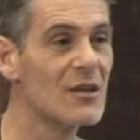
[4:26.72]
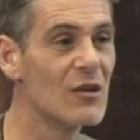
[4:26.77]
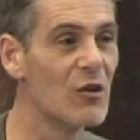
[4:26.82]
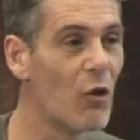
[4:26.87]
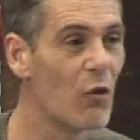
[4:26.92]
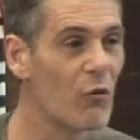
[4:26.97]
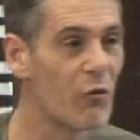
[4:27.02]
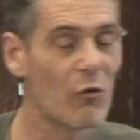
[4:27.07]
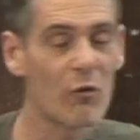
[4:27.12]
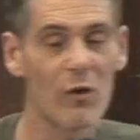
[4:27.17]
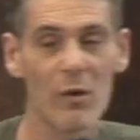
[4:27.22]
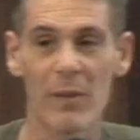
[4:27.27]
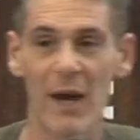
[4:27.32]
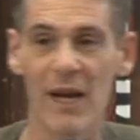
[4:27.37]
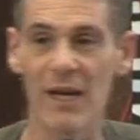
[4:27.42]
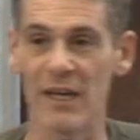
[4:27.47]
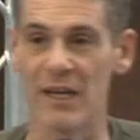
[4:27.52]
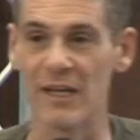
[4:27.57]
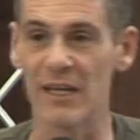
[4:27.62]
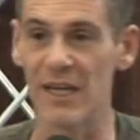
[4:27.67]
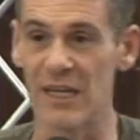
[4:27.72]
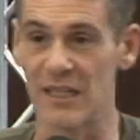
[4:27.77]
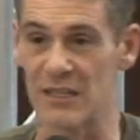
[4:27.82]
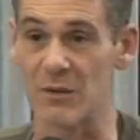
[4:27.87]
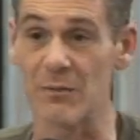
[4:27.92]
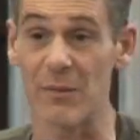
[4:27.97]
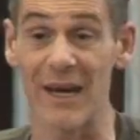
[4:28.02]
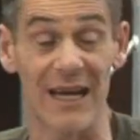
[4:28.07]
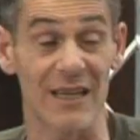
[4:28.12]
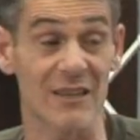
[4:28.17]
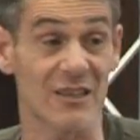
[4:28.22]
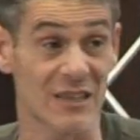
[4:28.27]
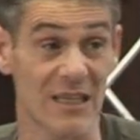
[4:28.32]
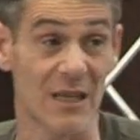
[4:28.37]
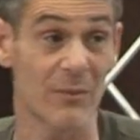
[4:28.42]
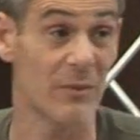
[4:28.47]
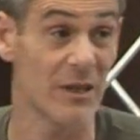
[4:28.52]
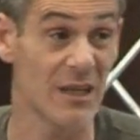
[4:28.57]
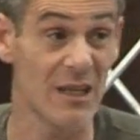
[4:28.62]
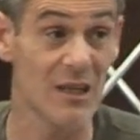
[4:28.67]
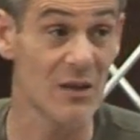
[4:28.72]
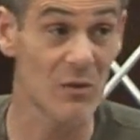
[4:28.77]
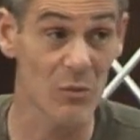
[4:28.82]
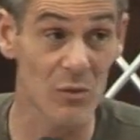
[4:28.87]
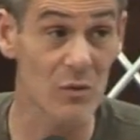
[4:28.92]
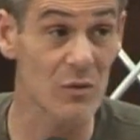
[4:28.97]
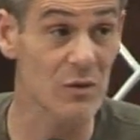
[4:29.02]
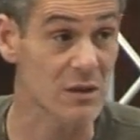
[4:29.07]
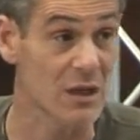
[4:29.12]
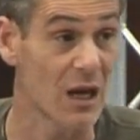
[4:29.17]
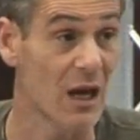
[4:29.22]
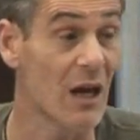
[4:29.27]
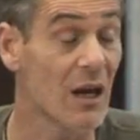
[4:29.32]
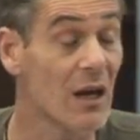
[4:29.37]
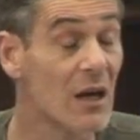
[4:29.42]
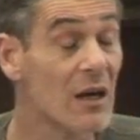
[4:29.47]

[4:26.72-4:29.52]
Lawful rebellion is about stepping in the water.